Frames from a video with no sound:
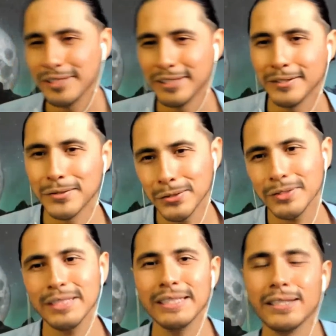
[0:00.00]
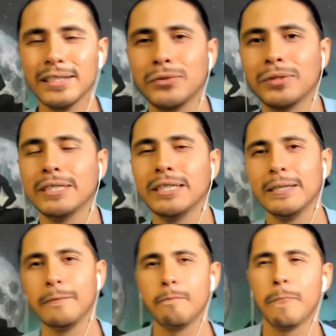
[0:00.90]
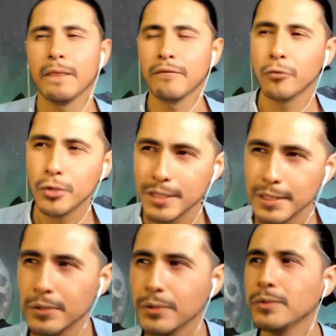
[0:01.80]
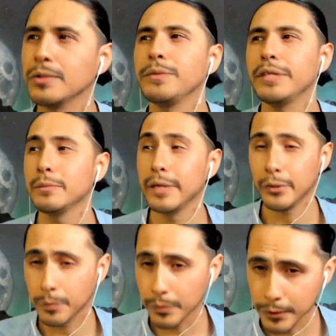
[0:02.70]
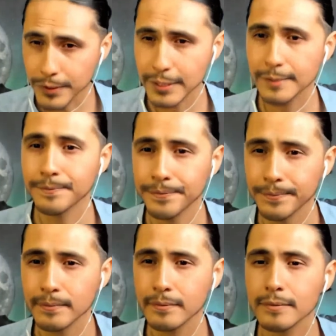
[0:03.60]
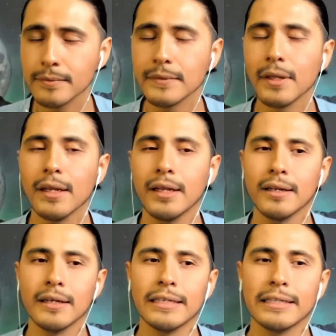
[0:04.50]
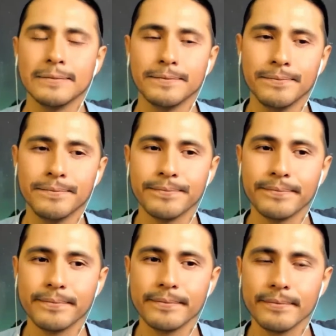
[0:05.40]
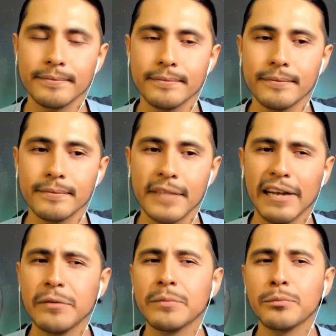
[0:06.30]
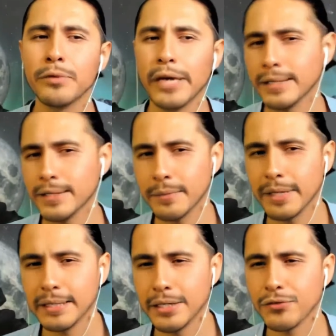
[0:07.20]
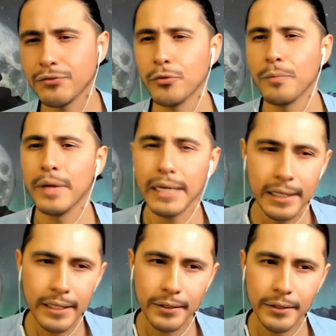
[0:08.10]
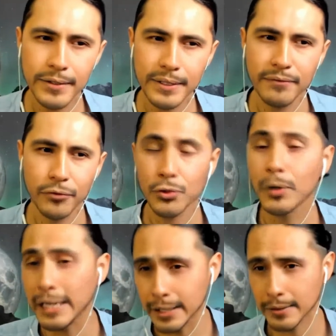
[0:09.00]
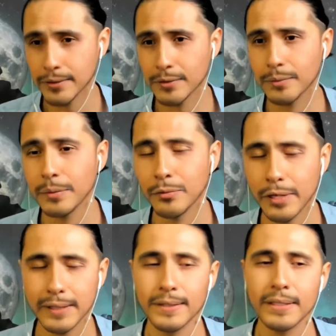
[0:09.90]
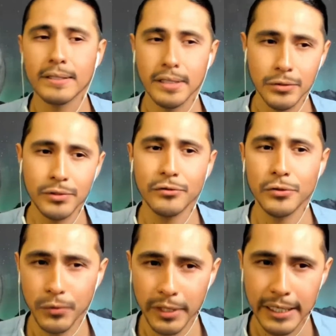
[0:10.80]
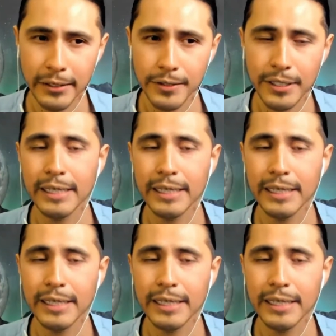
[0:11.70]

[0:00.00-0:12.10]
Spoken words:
You know, certainly Tantra forces you to be a better person. I've been practicing meditation for many years, and for 20 years, been practicing Tantra for 20 years.